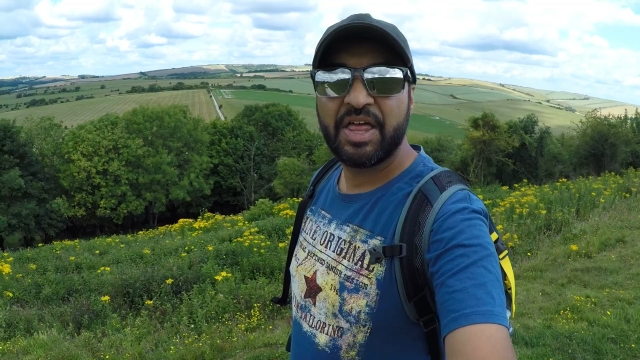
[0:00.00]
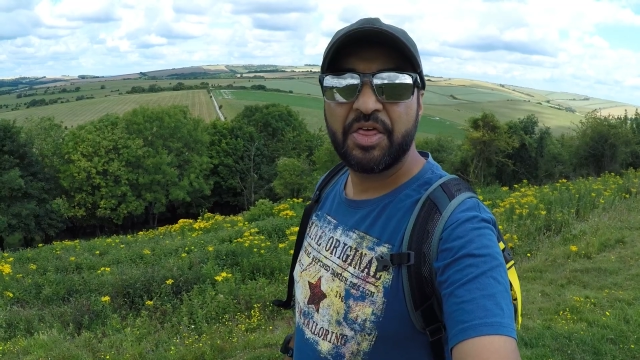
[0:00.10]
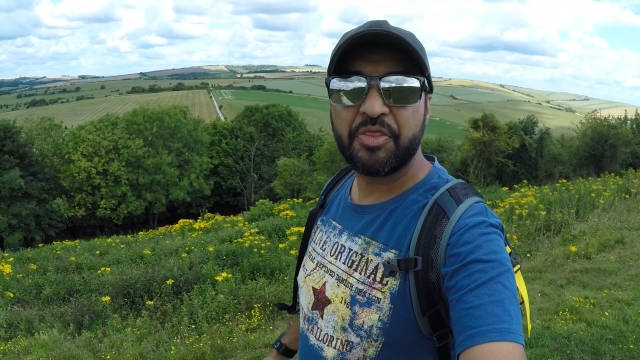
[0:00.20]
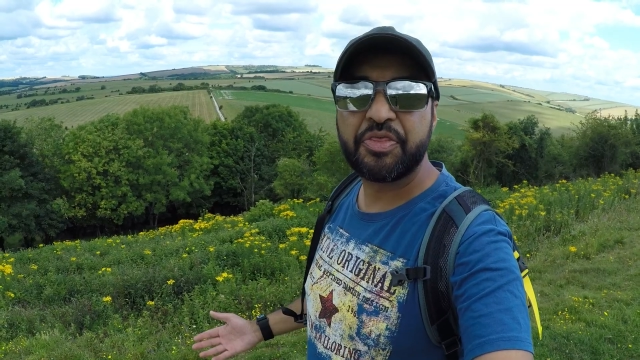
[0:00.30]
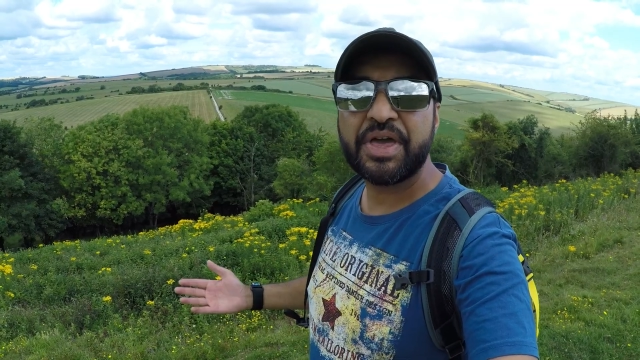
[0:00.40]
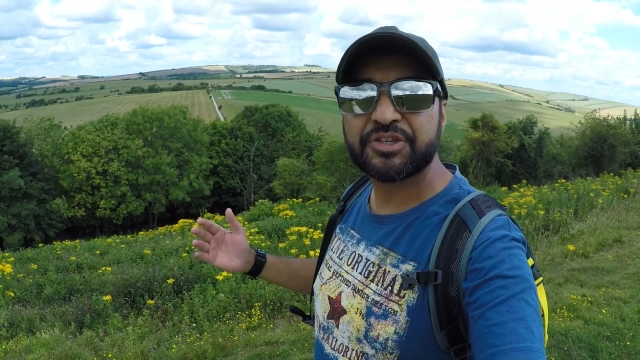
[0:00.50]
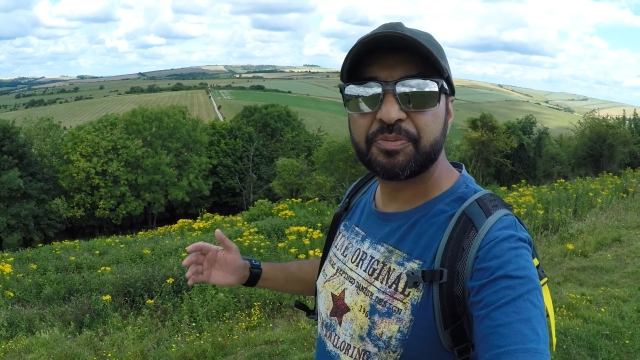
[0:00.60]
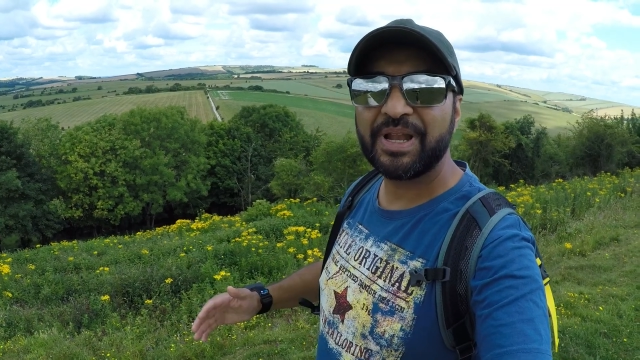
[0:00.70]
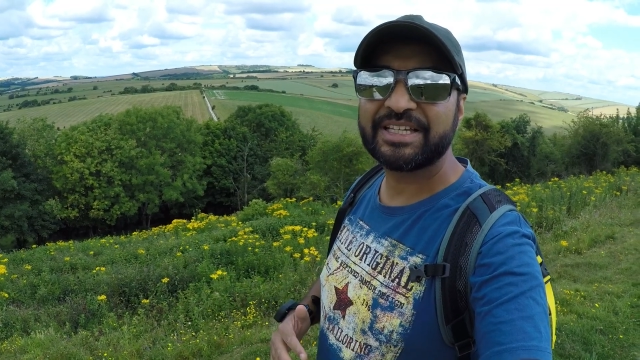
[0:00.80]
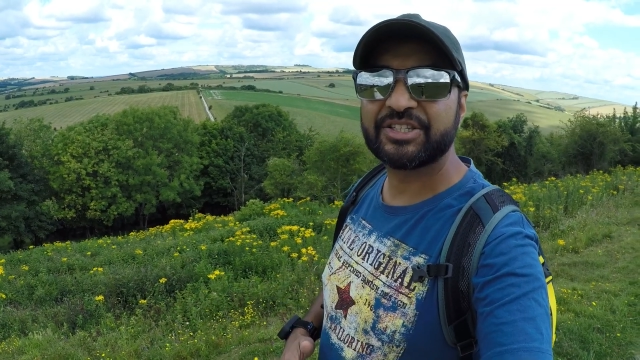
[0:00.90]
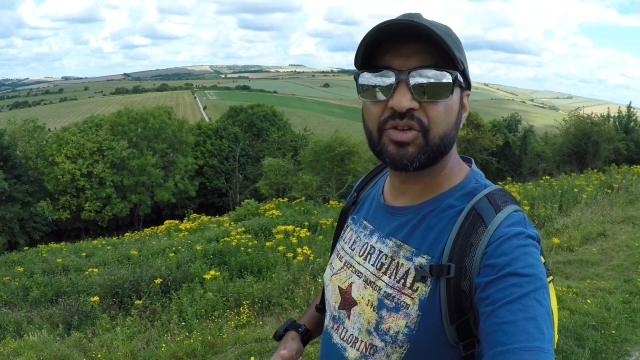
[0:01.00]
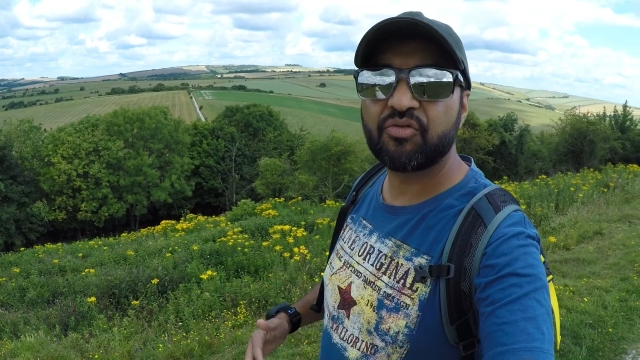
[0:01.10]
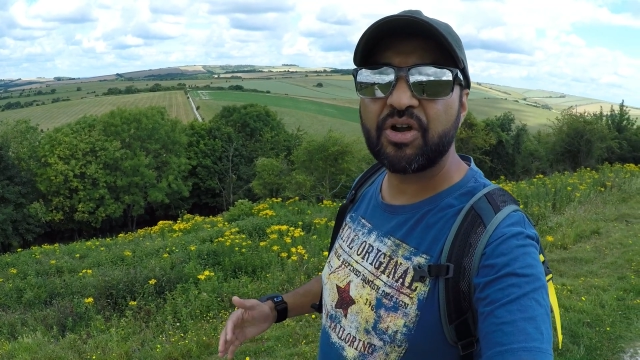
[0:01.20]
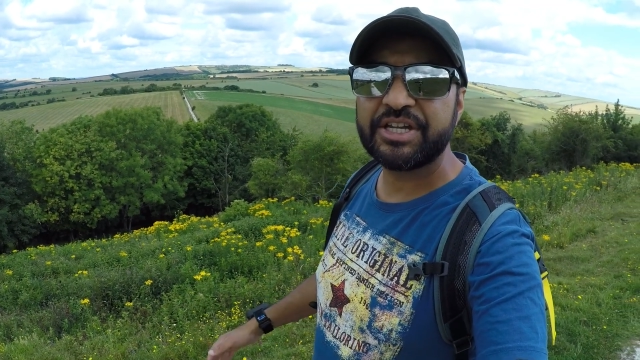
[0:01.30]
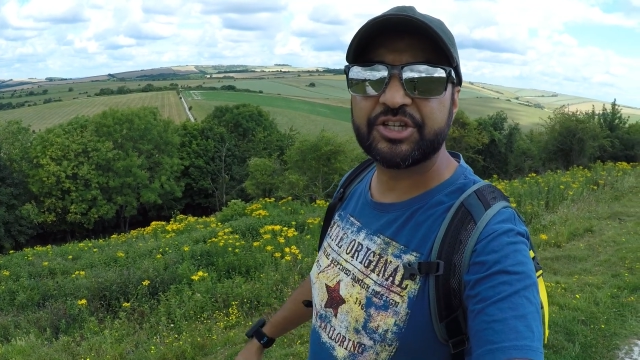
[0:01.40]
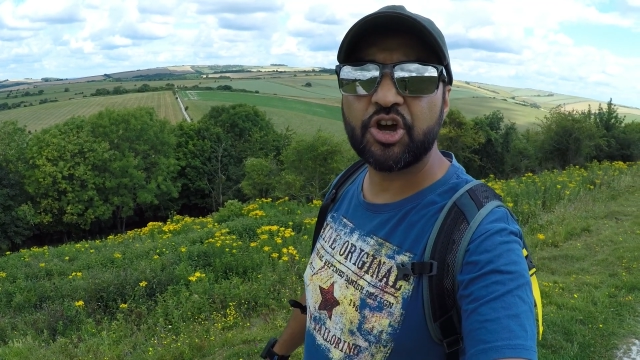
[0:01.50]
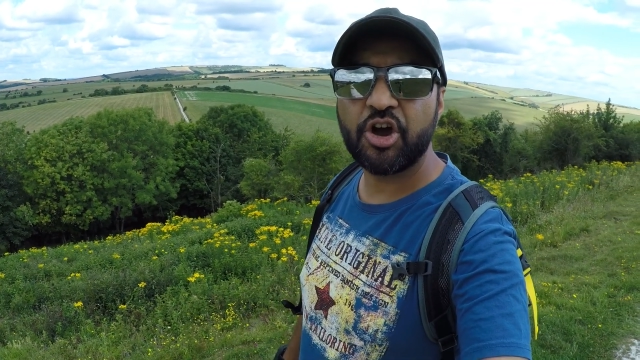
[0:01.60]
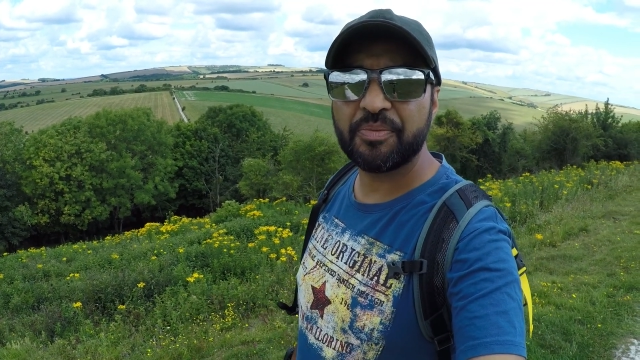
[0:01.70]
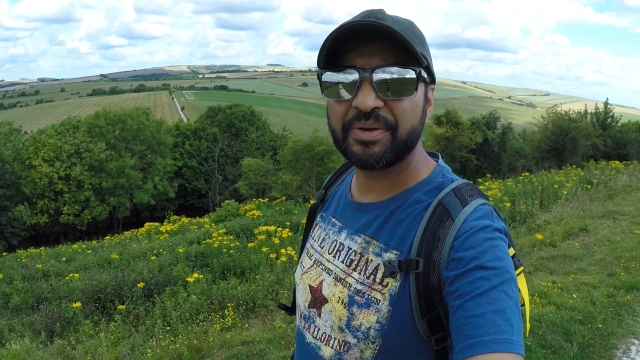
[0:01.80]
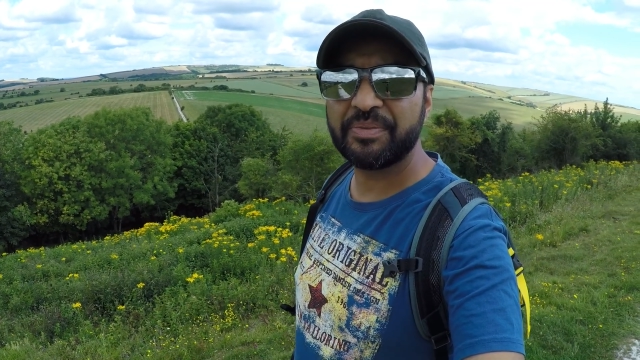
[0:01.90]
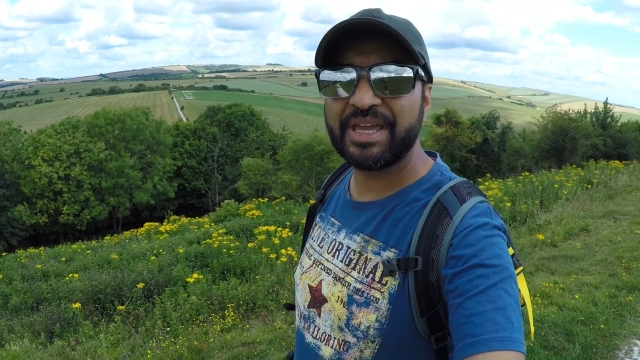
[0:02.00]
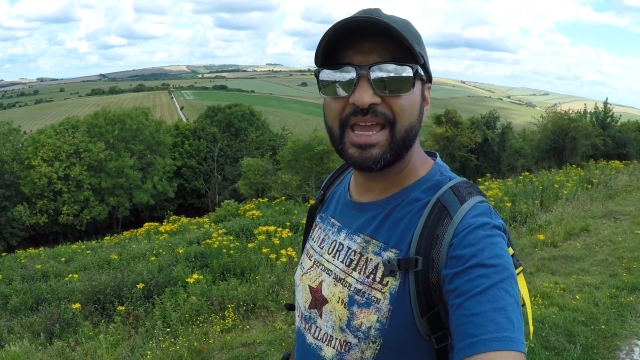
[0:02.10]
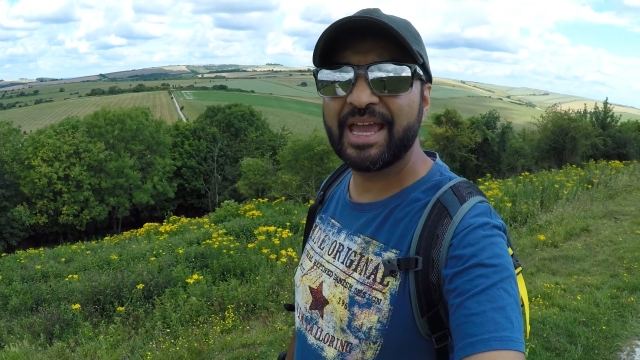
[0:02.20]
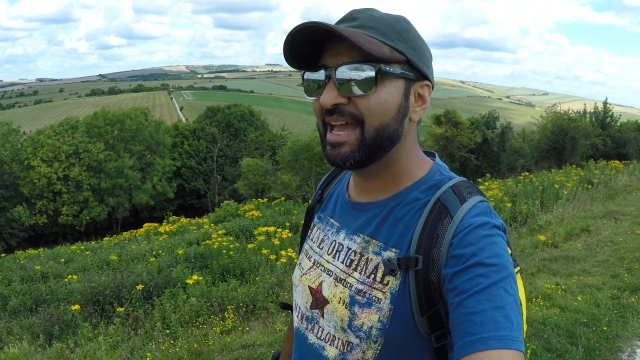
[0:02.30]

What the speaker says: This place is already charming me.